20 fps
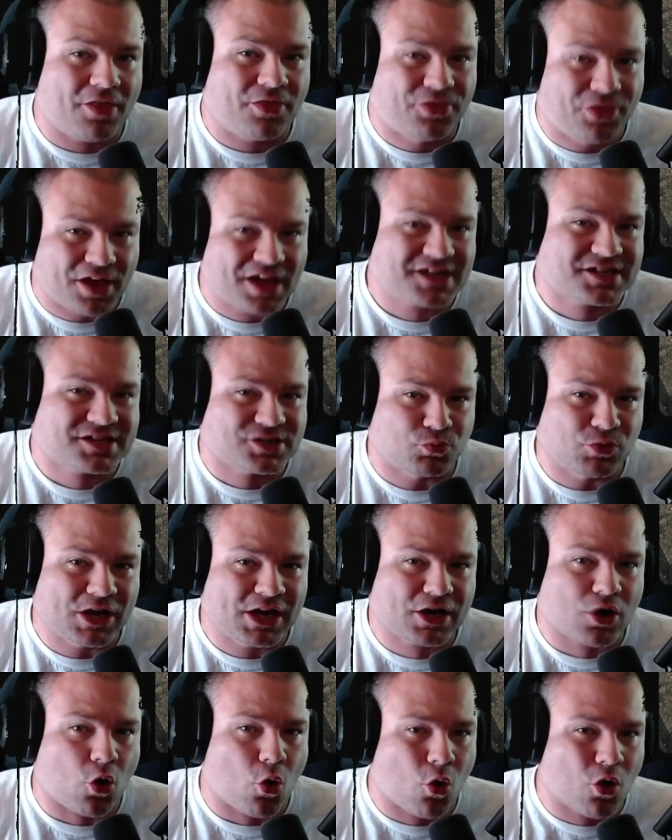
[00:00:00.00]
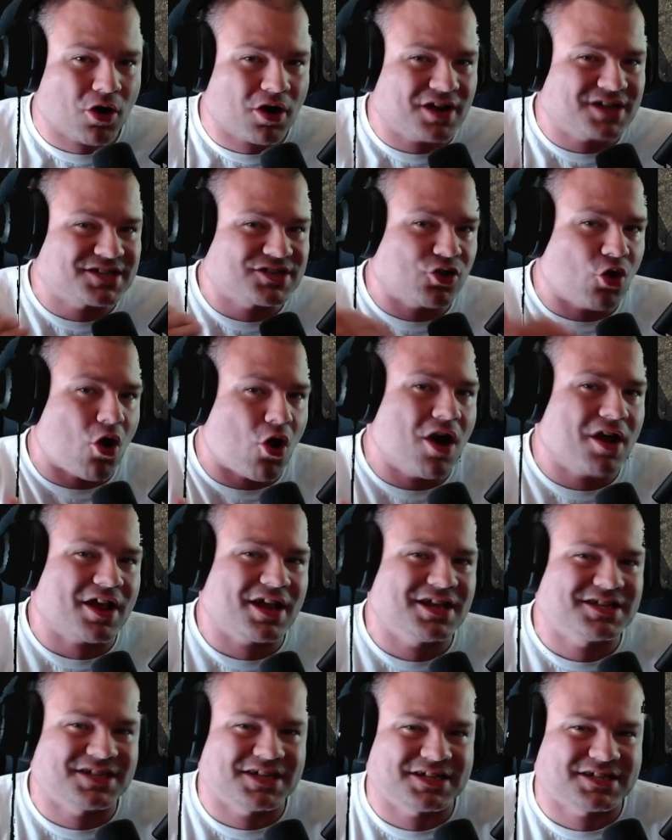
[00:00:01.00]
this week or as long
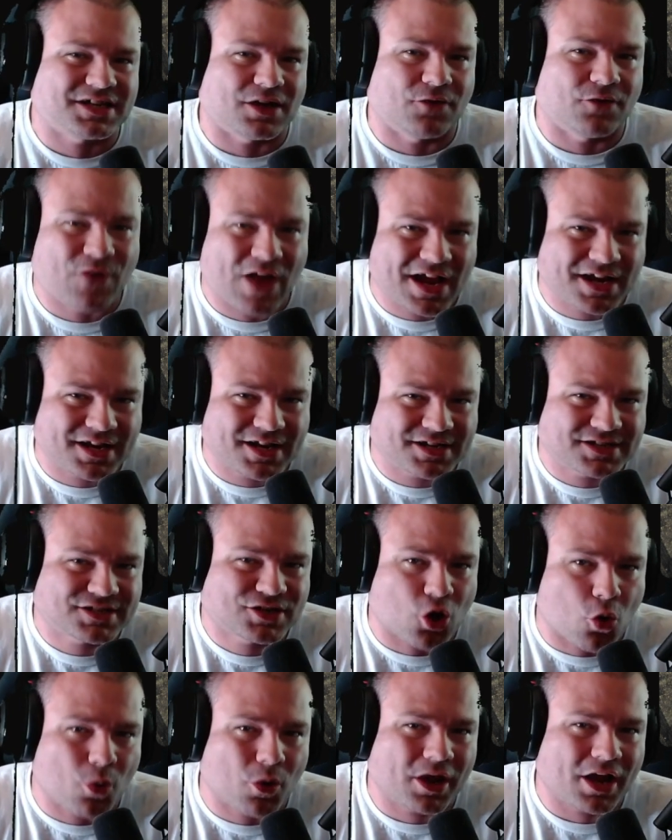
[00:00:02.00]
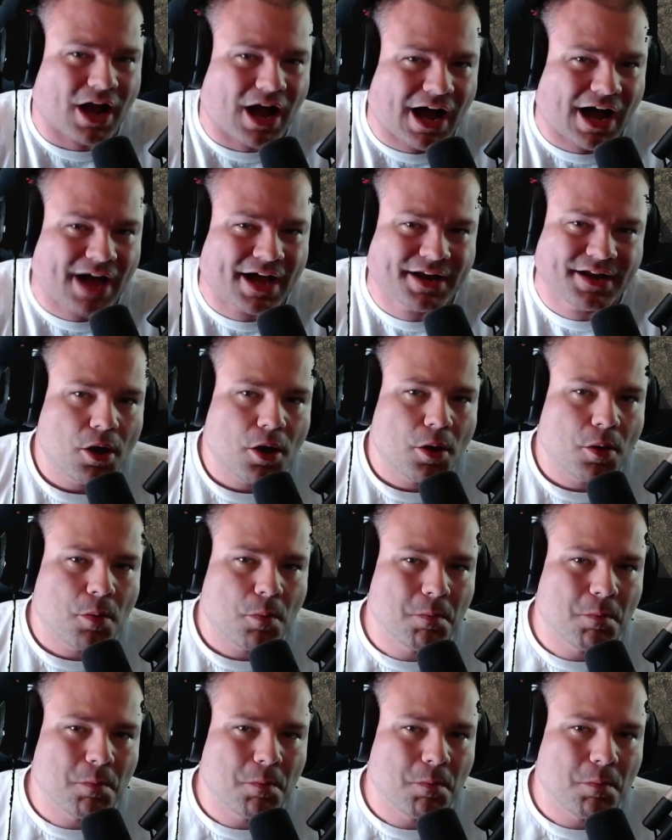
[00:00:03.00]
as this event is going on?